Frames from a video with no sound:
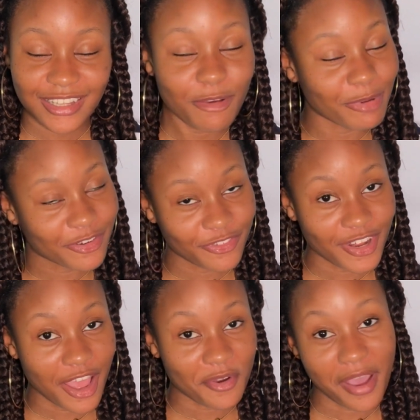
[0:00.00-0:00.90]
But for
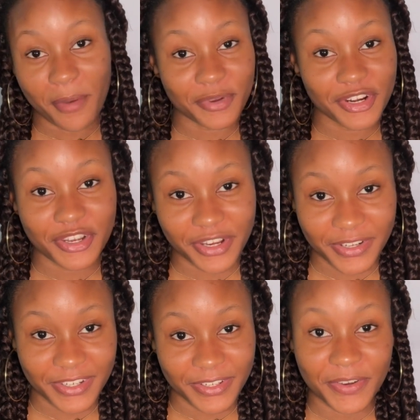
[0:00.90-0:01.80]
now, I'm gonna call
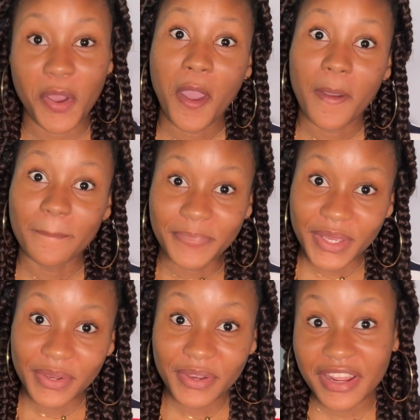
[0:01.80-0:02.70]
you
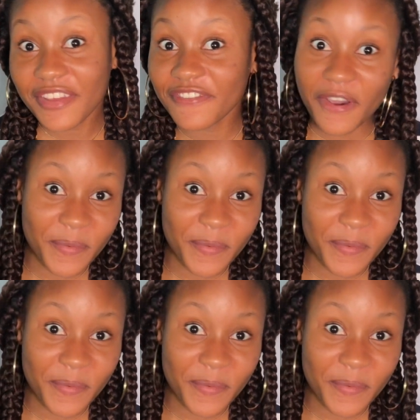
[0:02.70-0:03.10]
beautiful